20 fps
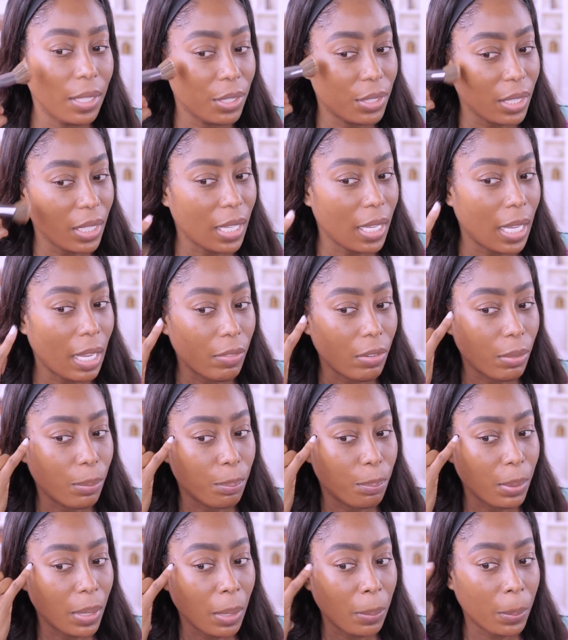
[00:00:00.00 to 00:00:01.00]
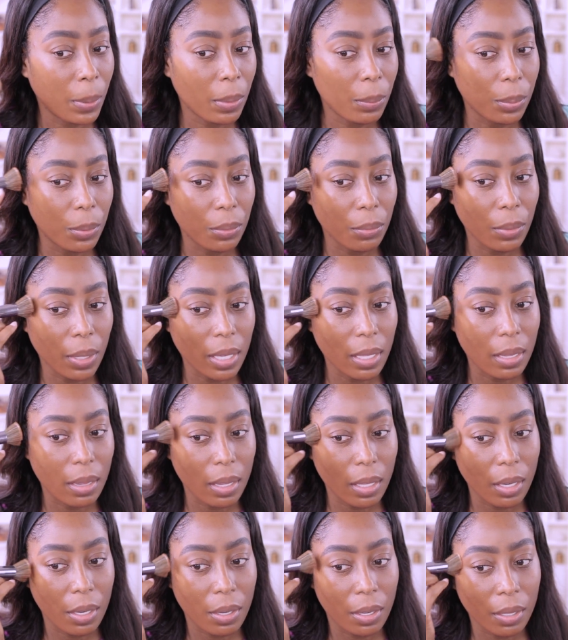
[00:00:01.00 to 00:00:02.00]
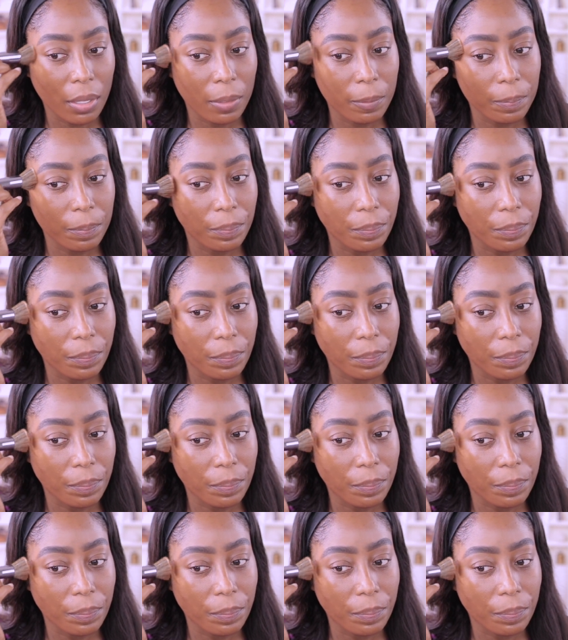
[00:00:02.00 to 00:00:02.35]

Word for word: You see, I have a big pimple right there.